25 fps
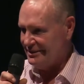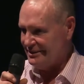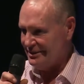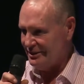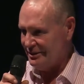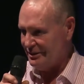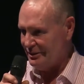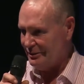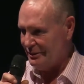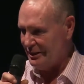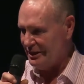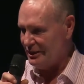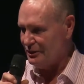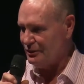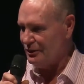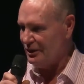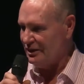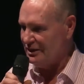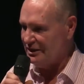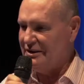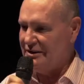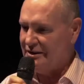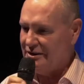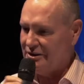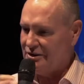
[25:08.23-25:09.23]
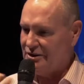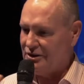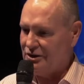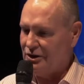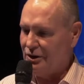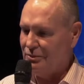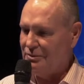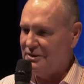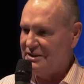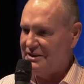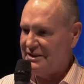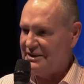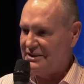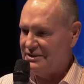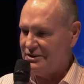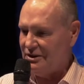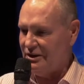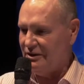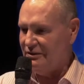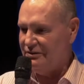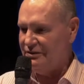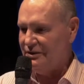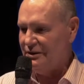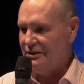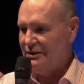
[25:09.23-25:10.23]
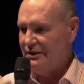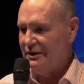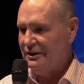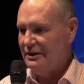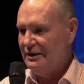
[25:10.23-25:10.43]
And he went, go a couple of days off.